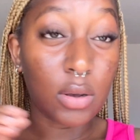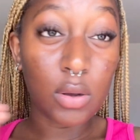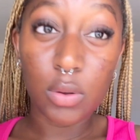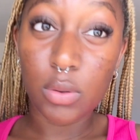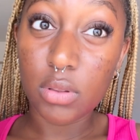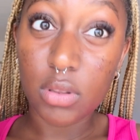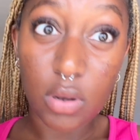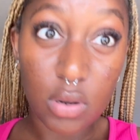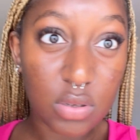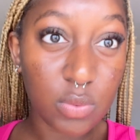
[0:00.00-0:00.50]

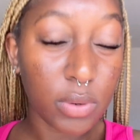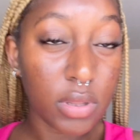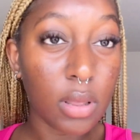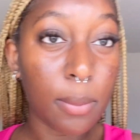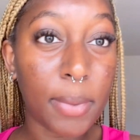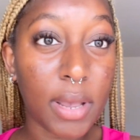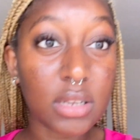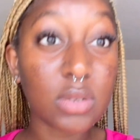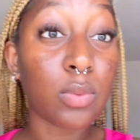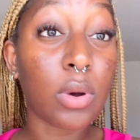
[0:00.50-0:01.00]
Those were the
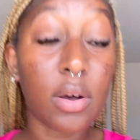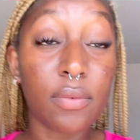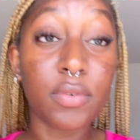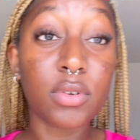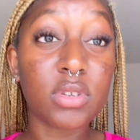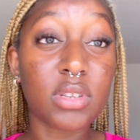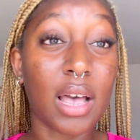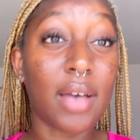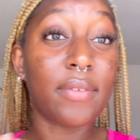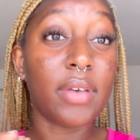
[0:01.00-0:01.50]
best
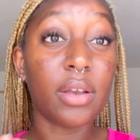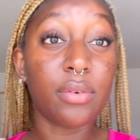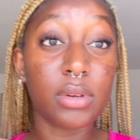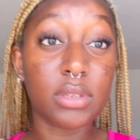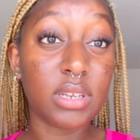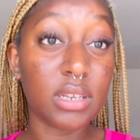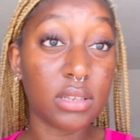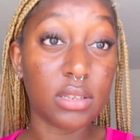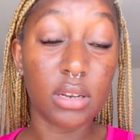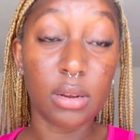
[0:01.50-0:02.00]
waffles I've ever
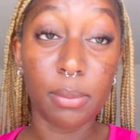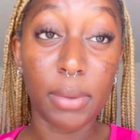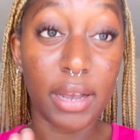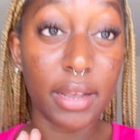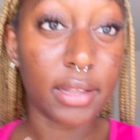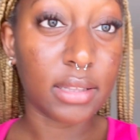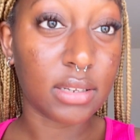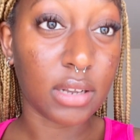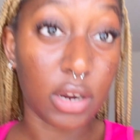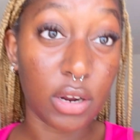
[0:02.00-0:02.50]
tasted in my
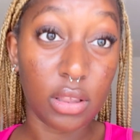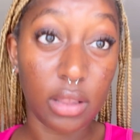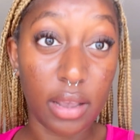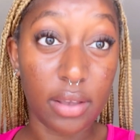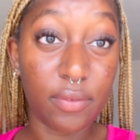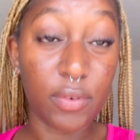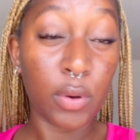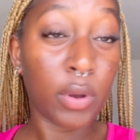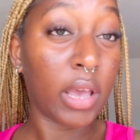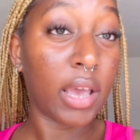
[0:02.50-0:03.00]
entire
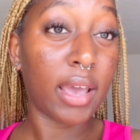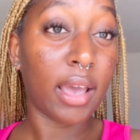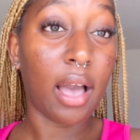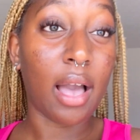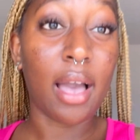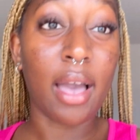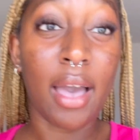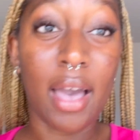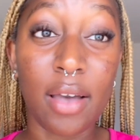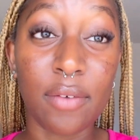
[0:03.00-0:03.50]
life. Okay.
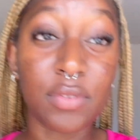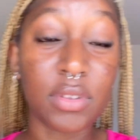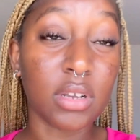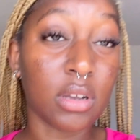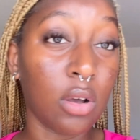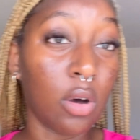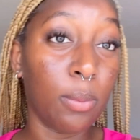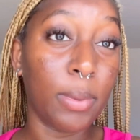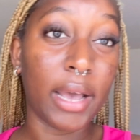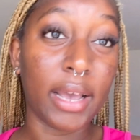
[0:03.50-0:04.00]
I have to
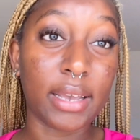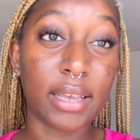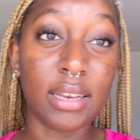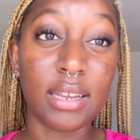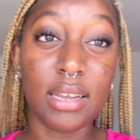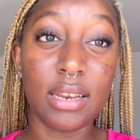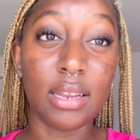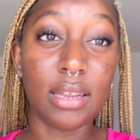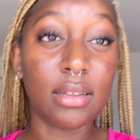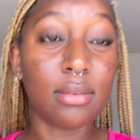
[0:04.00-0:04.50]
go back and
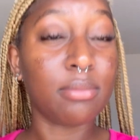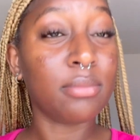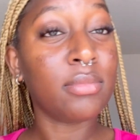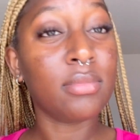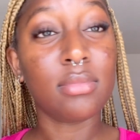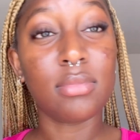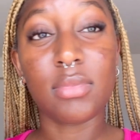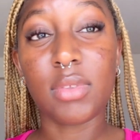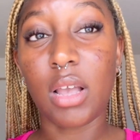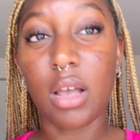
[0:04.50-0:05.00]
eat it.
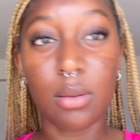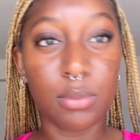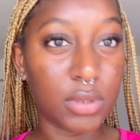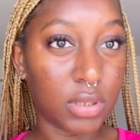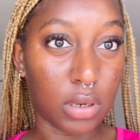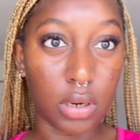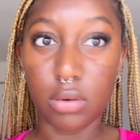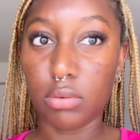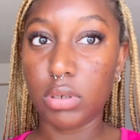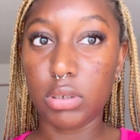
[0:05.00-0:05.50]
I'm
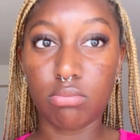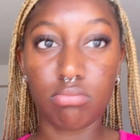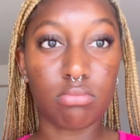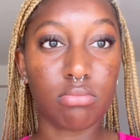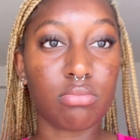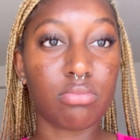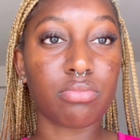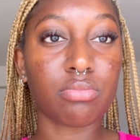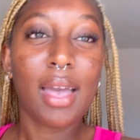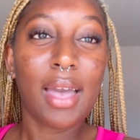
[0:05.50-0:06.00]
sorry.
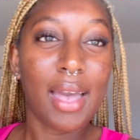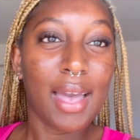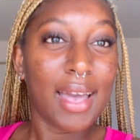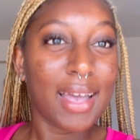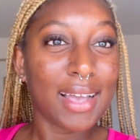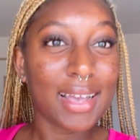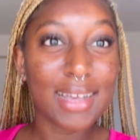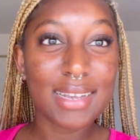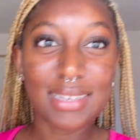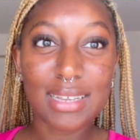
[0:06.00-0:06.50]

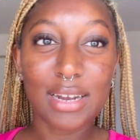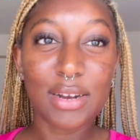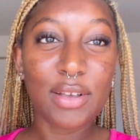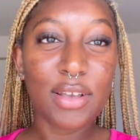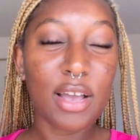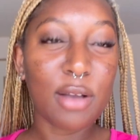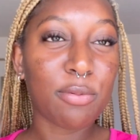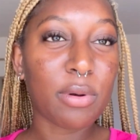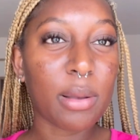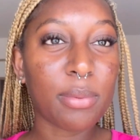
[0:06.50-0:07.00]
Cause I know
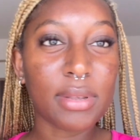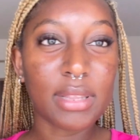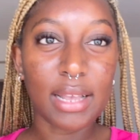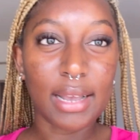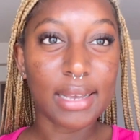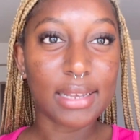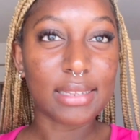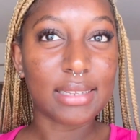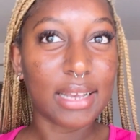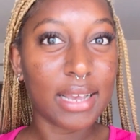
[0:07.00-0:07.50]
y'all probably
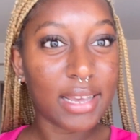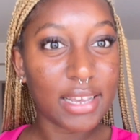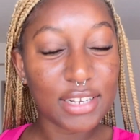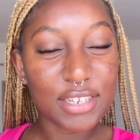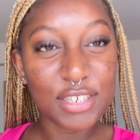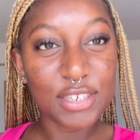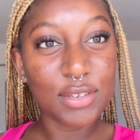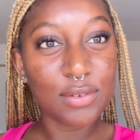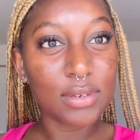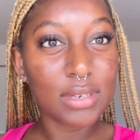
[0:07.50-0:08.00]
like, dang,
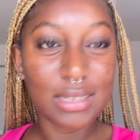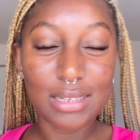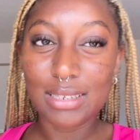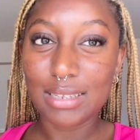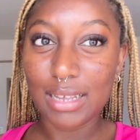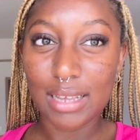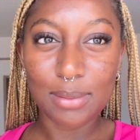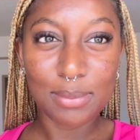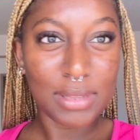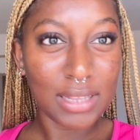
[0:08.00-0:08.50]
she doing the
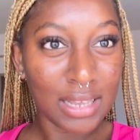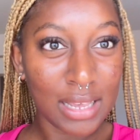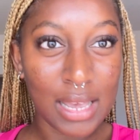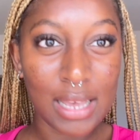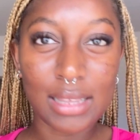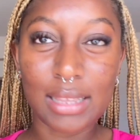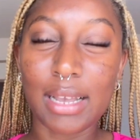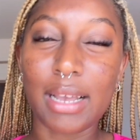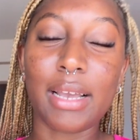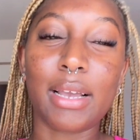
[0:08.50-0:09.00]
same thing.
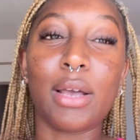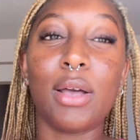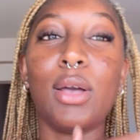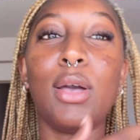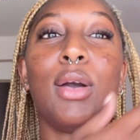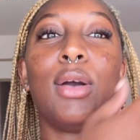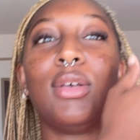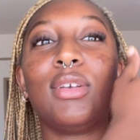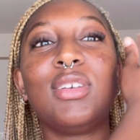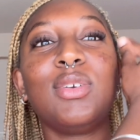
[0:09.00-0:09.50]
Like,
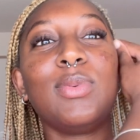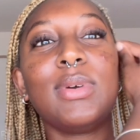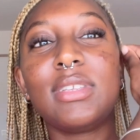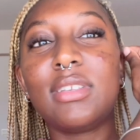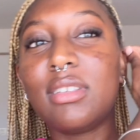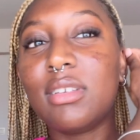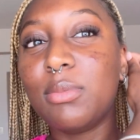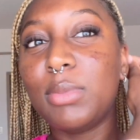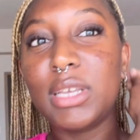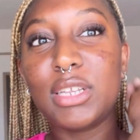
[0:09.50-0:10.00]
she went to
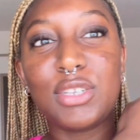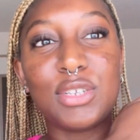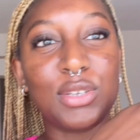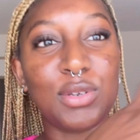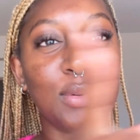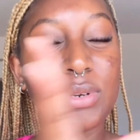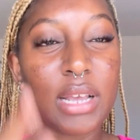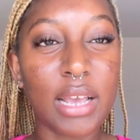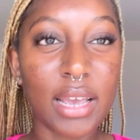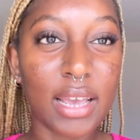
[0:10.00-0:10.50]
the beach
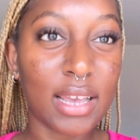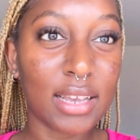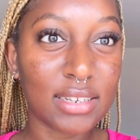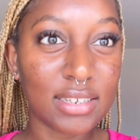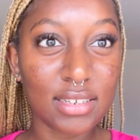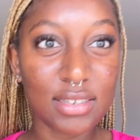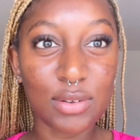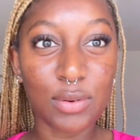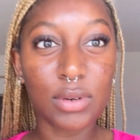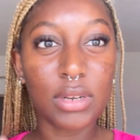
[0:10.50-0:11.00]
two days.
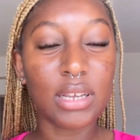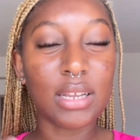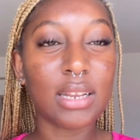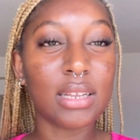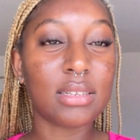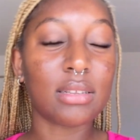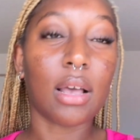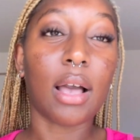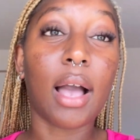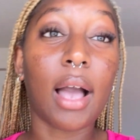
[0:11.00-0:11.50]
She's going to eat
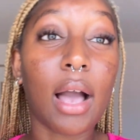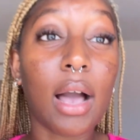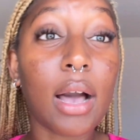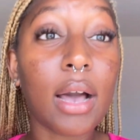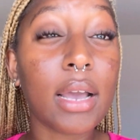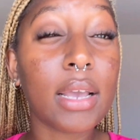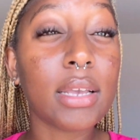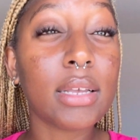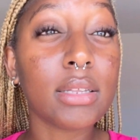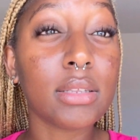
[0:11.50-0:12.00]
us.
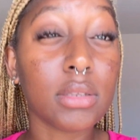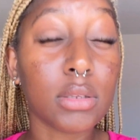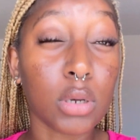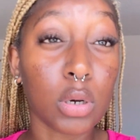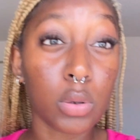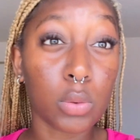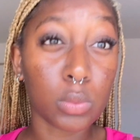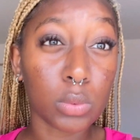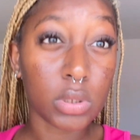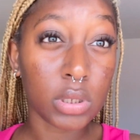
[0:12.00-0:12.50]
I
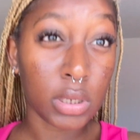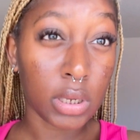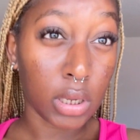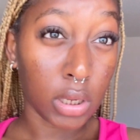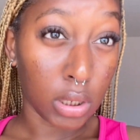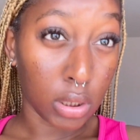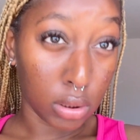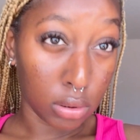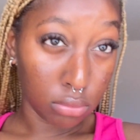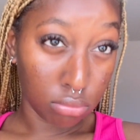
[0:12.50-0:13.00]
don't
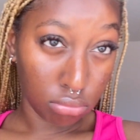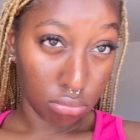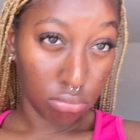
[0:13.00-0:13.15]
care.